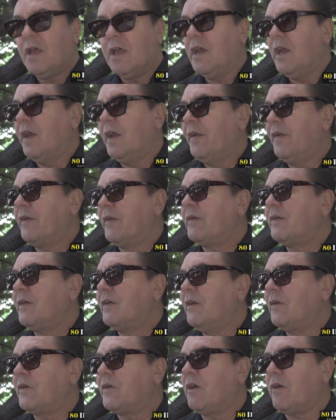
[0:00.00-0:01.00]
And,
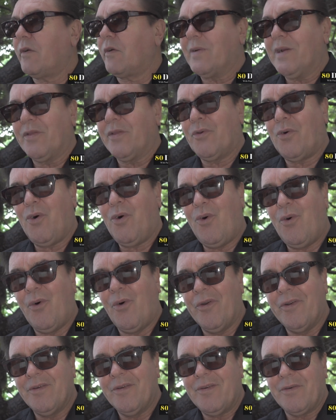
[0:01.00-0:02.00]
you know, going around the
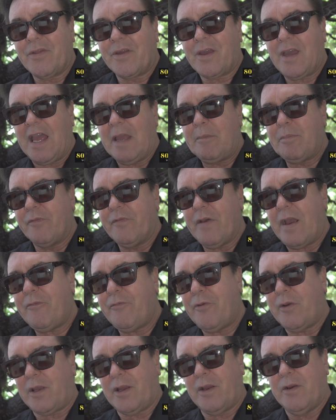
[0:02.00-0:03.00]
Horn or the Cape of
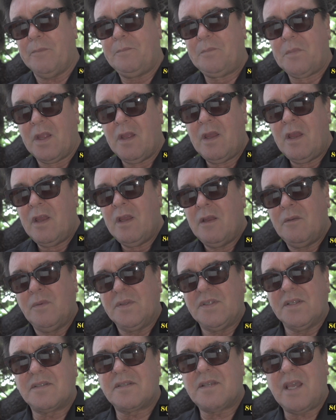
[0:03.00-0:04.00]
Africa
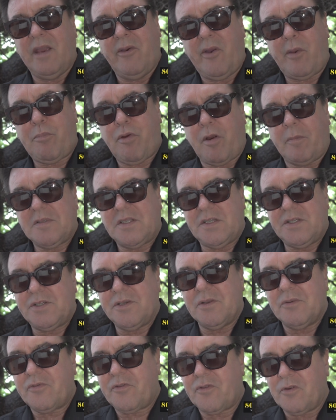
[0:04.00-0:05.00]
was a scary
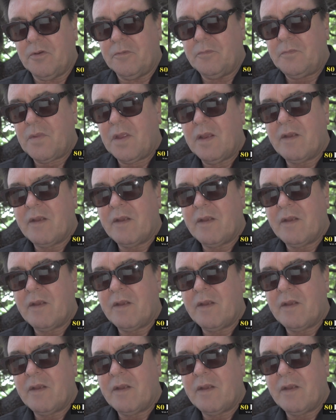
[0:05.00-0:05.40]
proposition for,